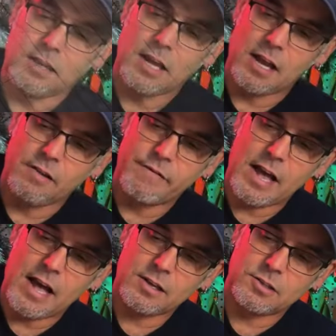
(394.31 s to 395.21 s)
kind of
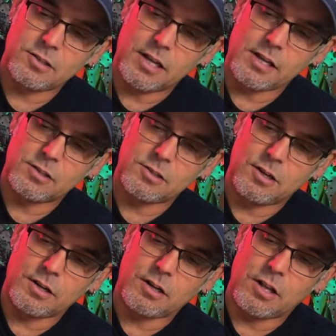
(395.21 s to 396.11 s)
acts like it's
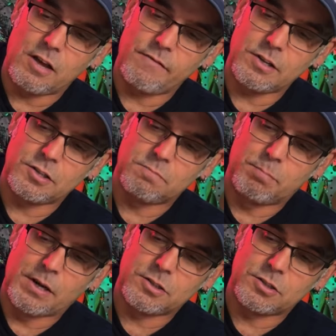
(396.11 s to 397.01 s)
on a clevis,
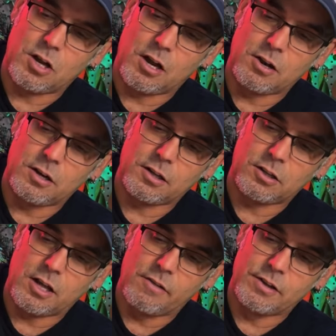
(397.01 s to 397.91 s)
but it's not on a
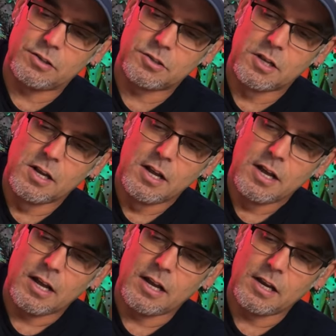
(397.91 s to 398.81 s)
clevis.
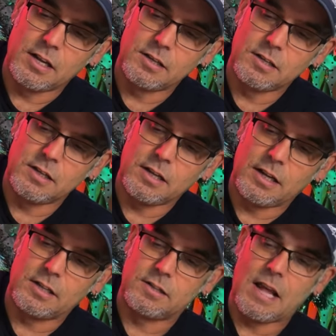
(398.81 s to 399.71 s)
And it
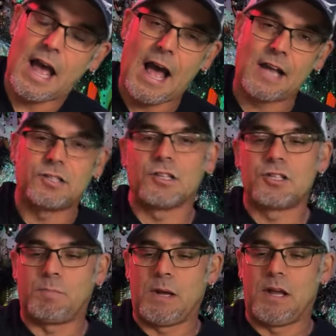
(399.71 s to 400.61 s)
has to
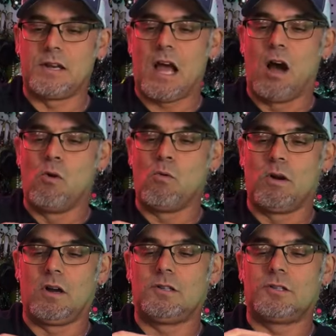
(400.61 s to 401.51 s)
spin
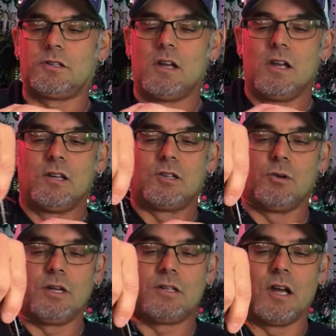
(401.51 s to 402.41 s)
outwards. So
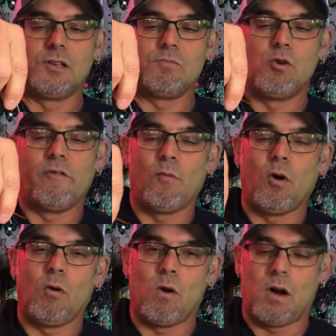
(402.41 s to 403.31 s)
it does move
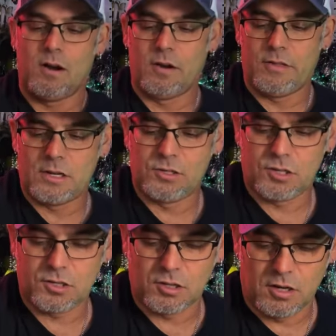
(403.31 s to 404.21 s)
more water than
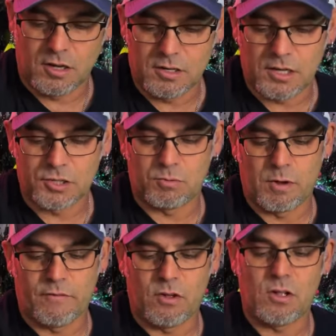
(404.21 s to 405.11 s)
just on a
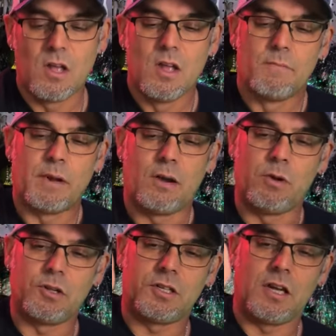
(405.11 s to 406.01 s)
swivel. But I
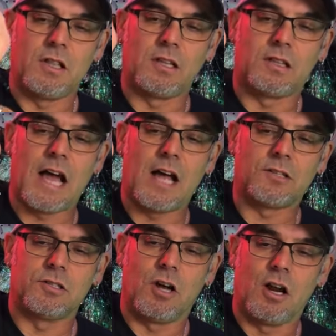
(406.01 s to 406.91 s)
will say that
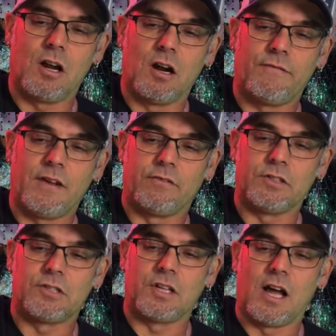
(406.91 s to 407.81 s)
that's not our
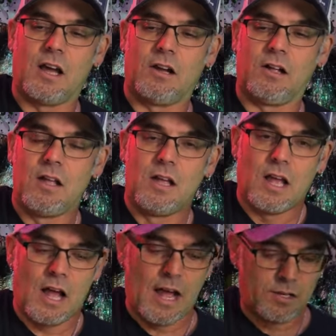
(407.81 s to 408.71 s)
favorite style.
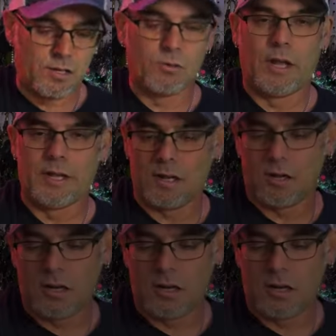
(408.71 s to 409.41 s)
I do like it on a